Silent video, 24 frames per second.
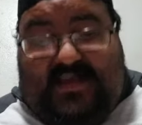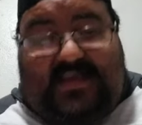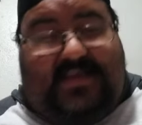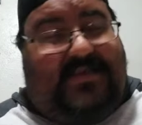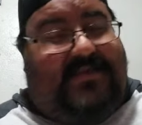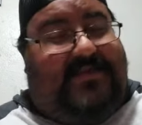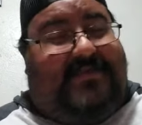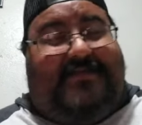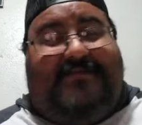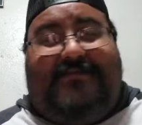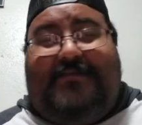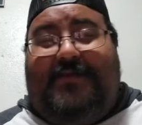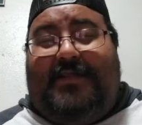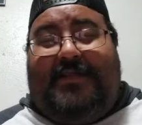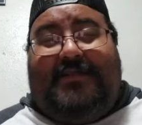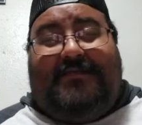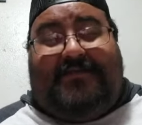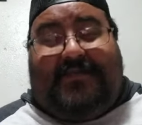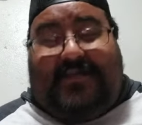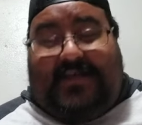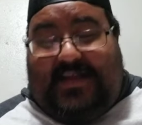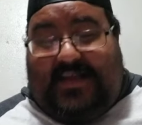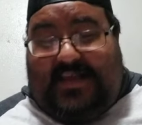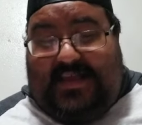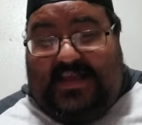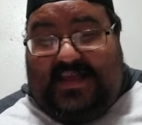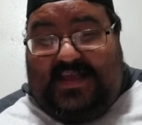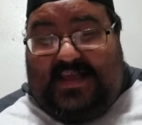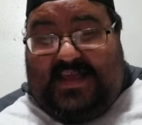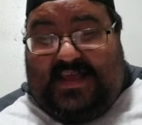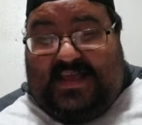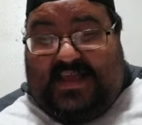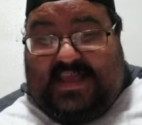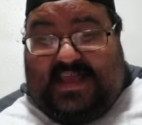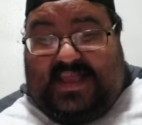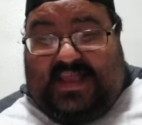He's really funny.
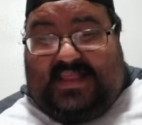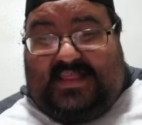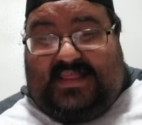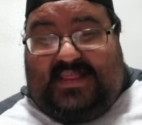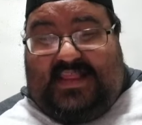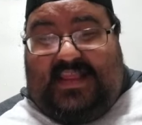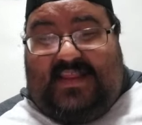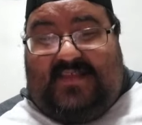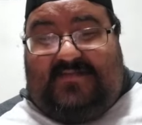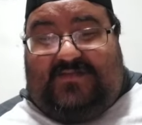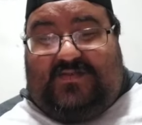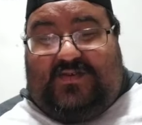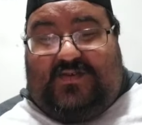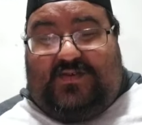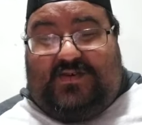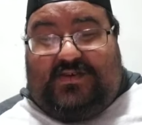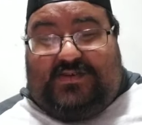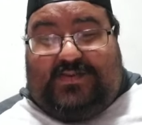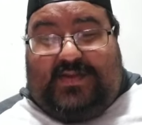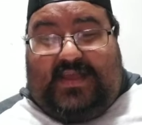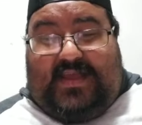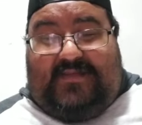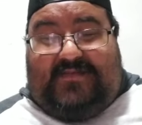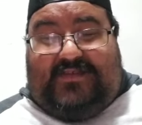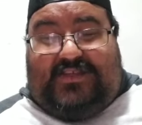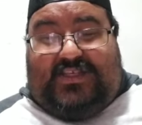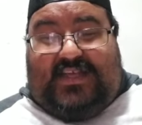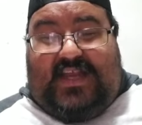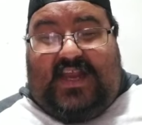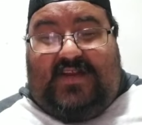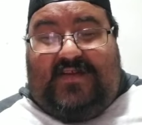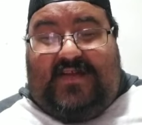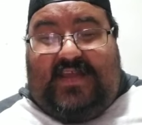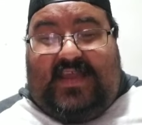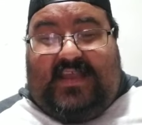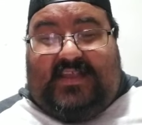And then, of course, we have
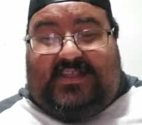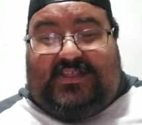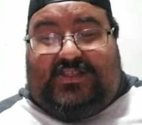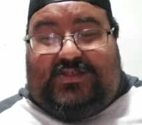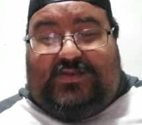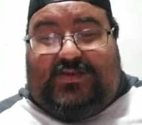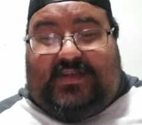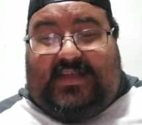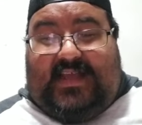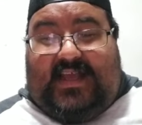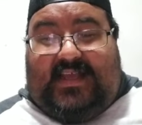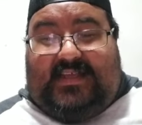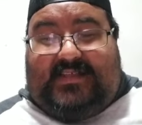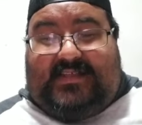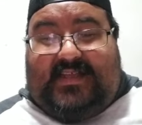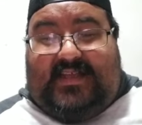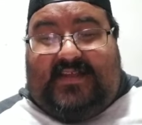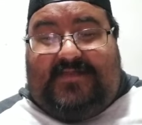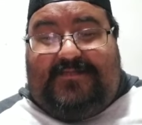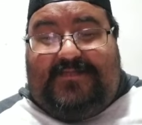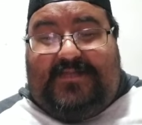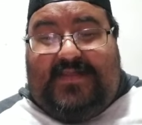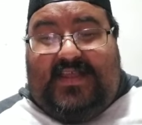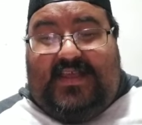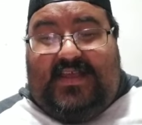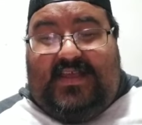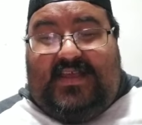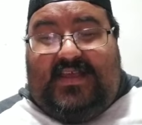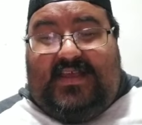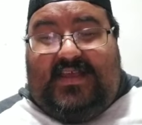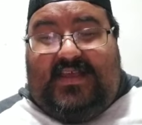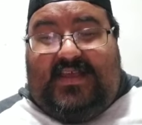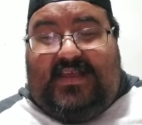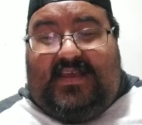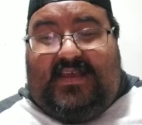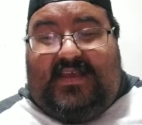Cherry and Tsukasa
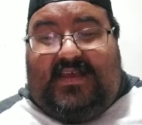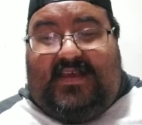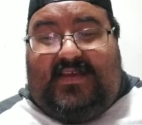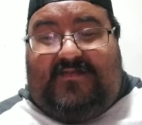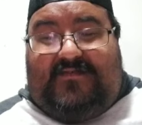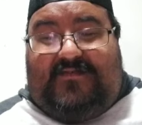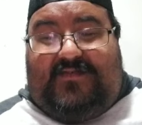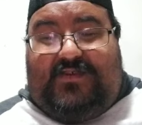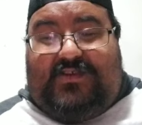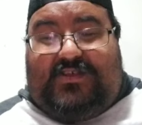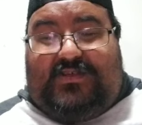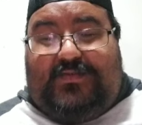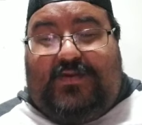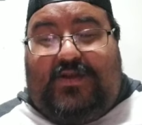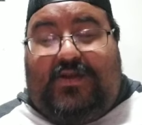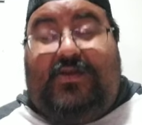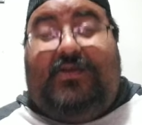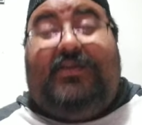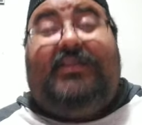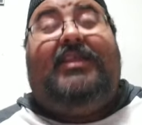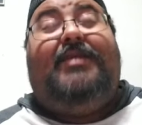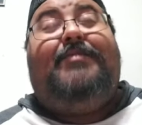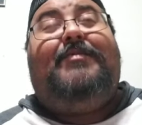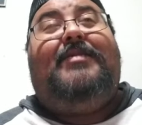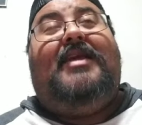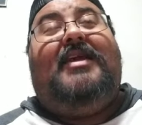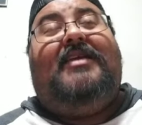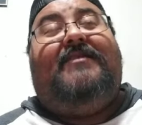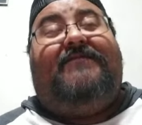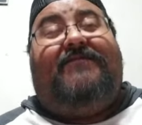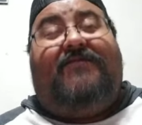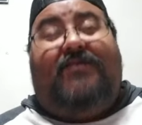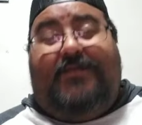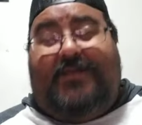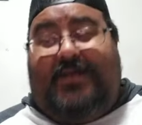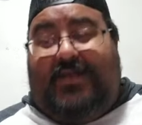Fujimoto
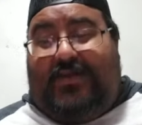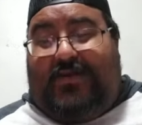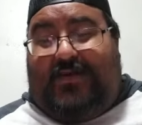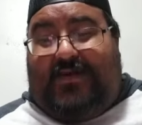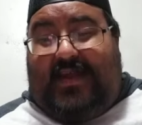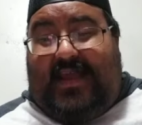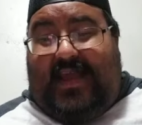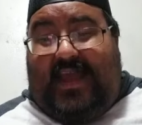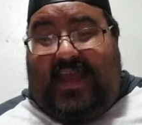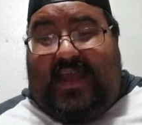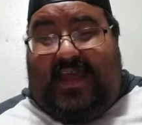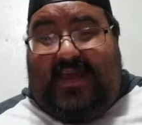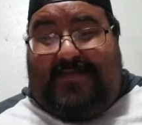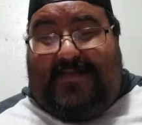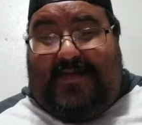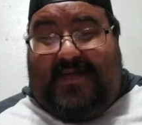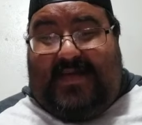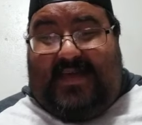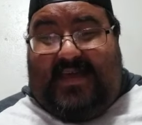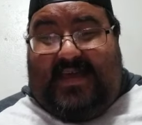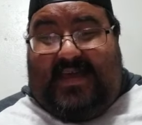eliminate Fuminori Abe.